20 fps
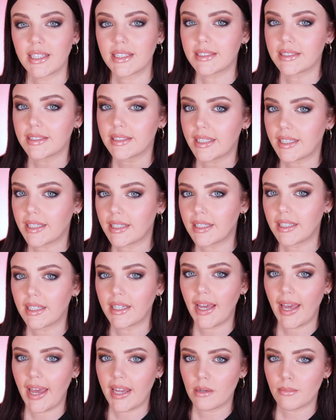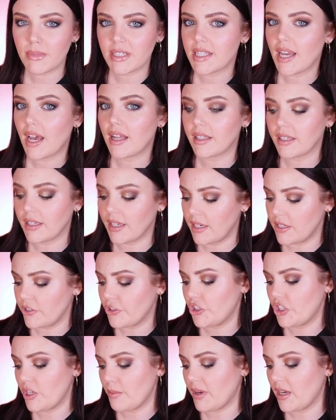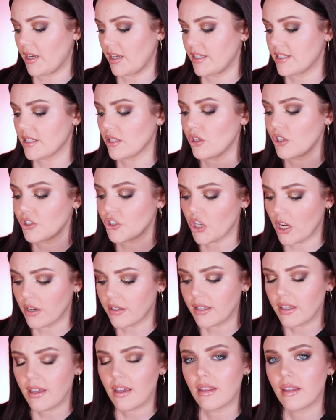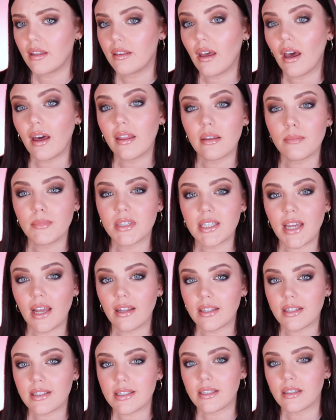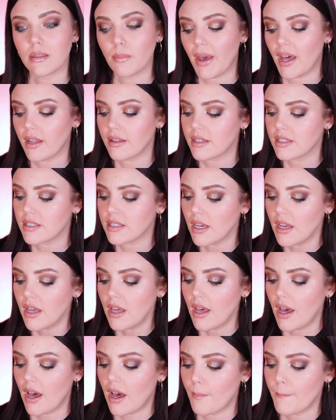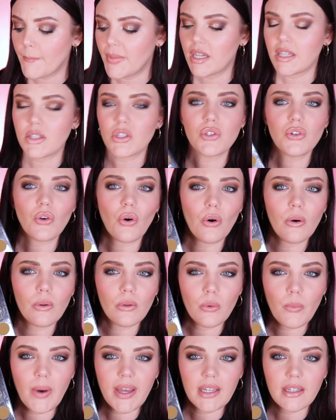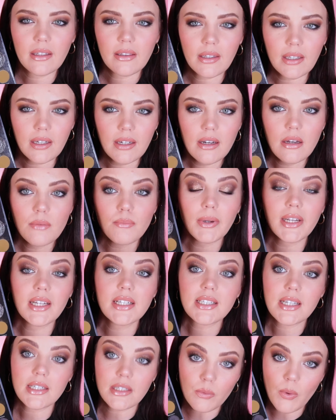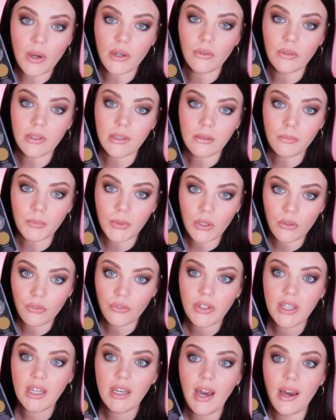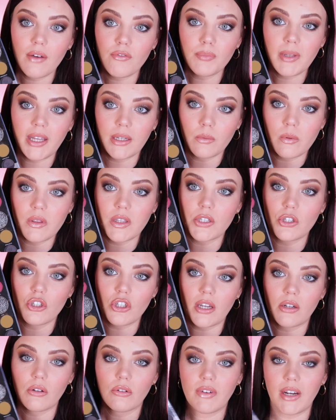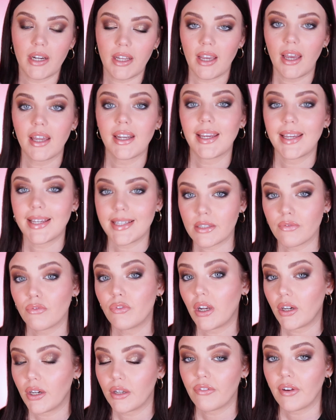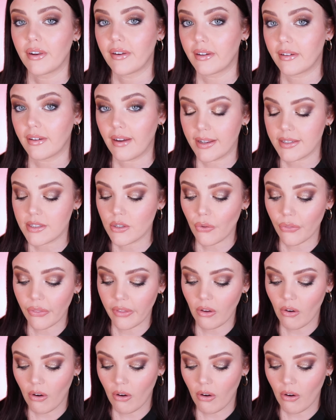glitter and a metallic and a shimmer. It's a lot chunkier than the other metallics in the palette, but it's not all the way a glitter, but it does work really beautifully. I've played with this shade already and it is very, very nice on the